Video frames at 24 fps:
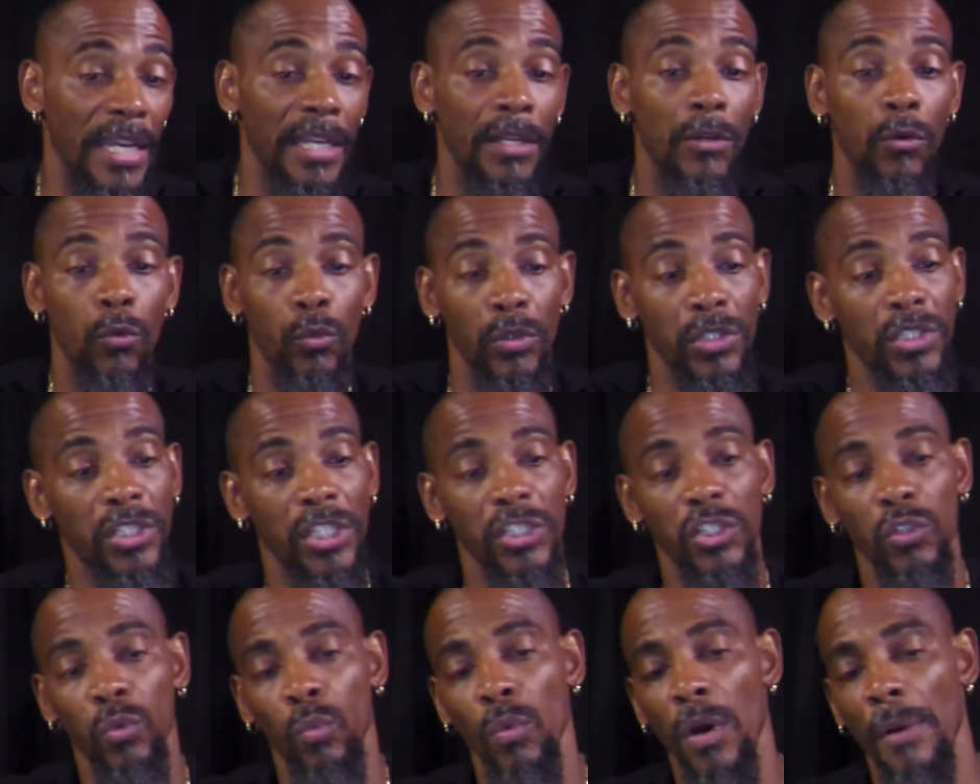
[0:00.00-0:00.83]
with
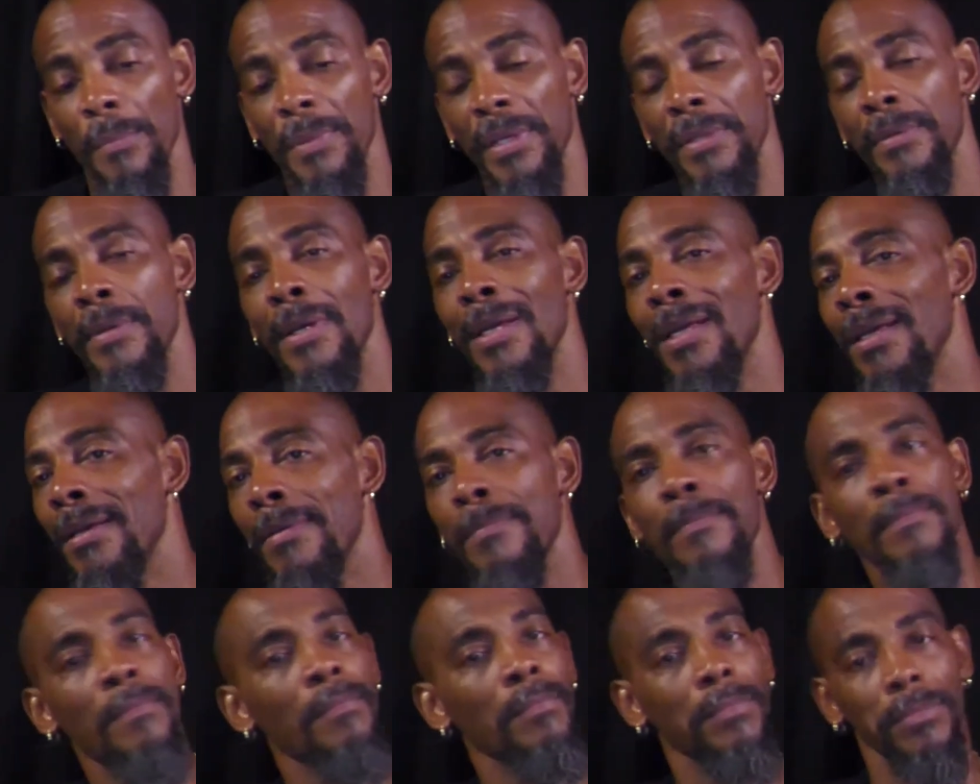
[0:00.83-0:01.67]
such a woman.
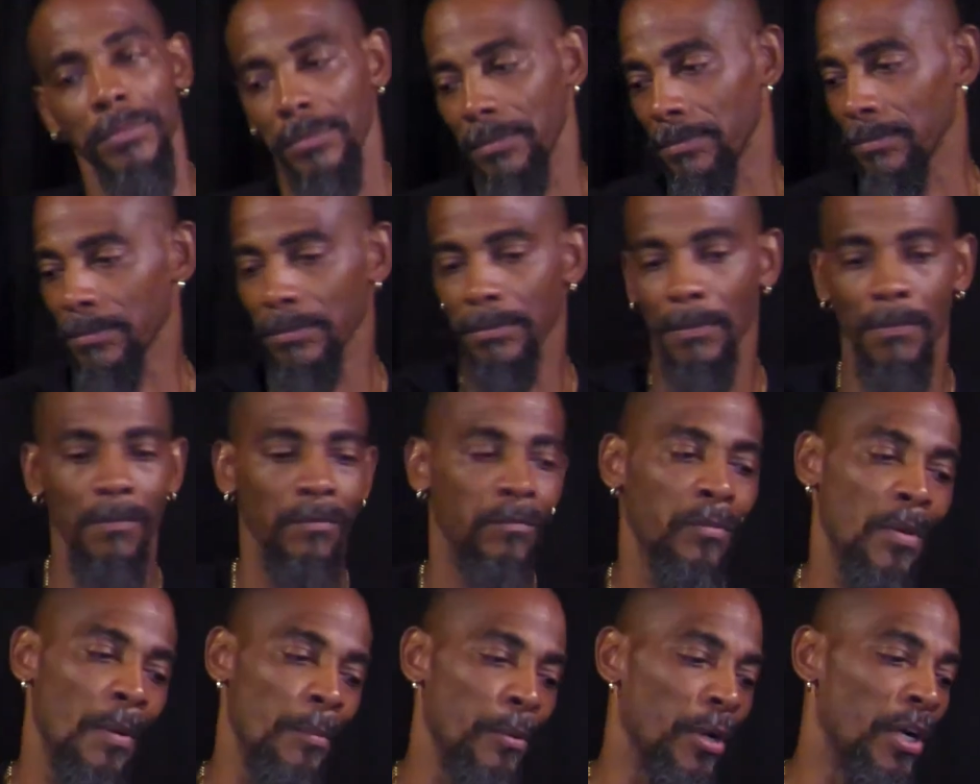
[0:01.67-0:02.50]

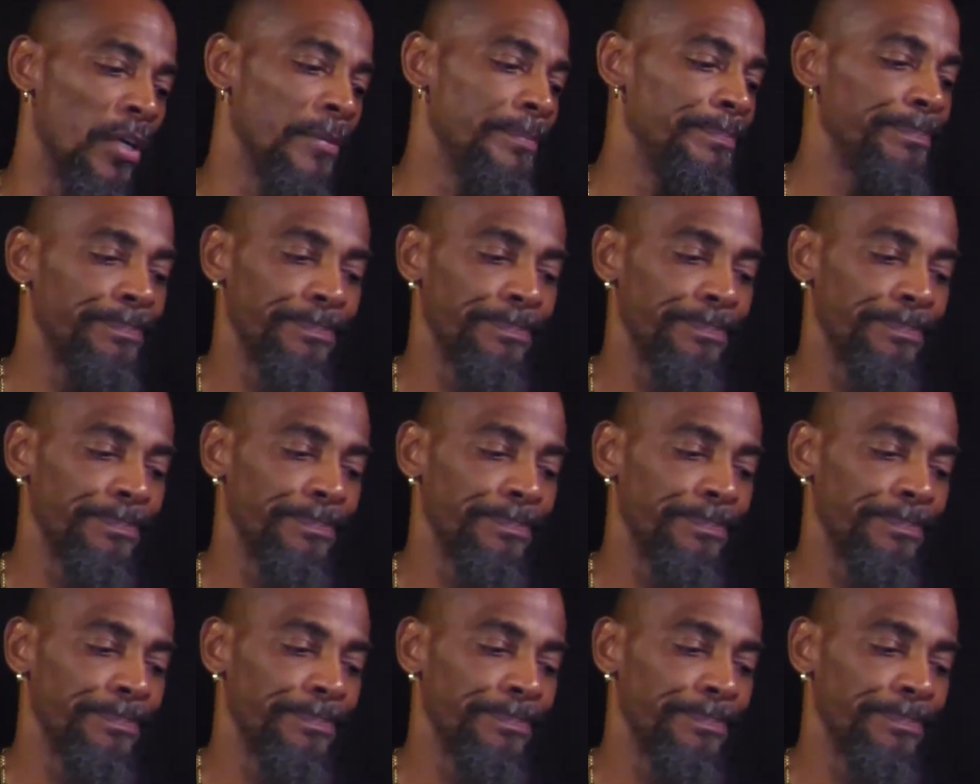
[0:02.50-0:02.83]
Bruh,